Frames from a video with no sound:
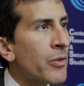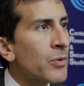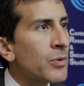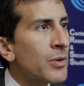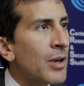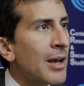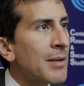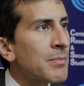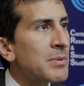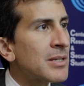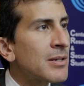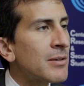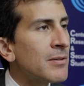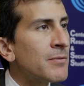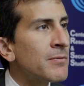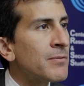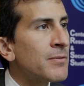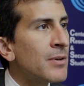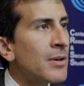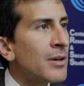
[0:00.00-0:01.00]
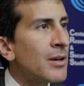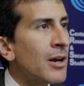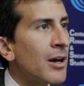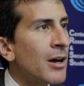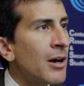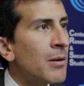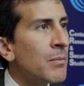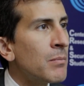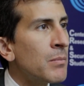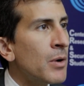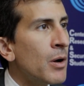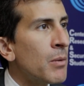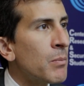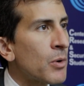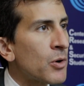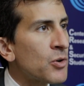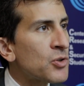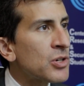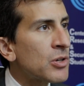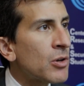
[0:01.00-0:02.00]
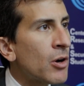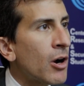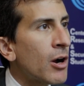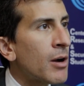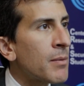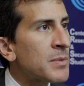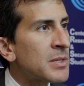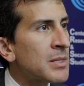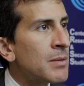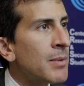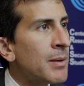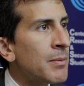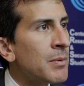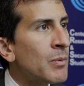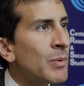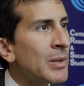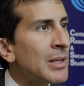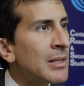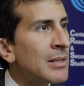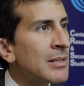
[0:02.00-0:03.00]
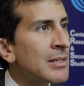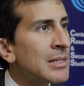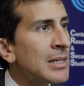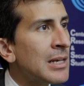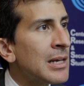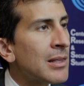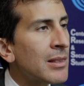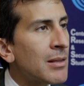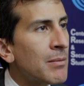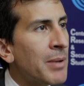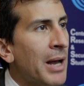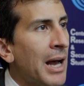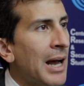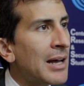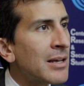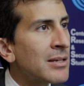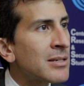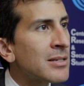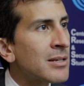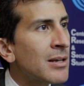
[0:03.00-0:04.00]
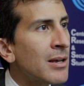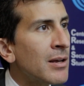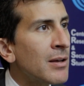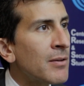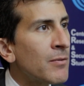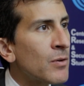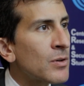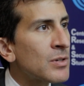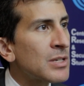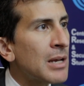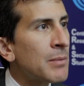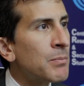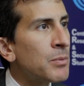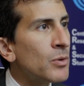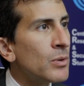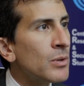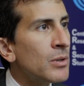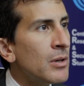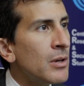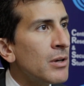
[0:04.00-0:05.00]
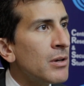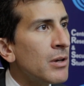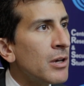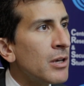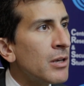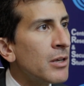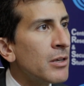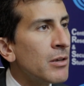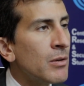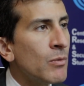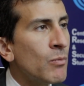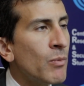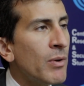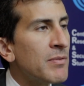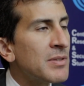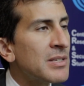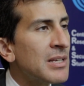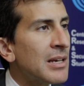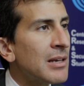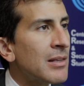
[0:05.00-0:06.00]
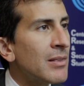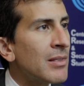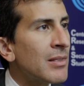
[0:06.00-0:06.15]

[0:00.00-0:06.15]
types of emerging harms that maybe we didn't see in the past? For example, we've seen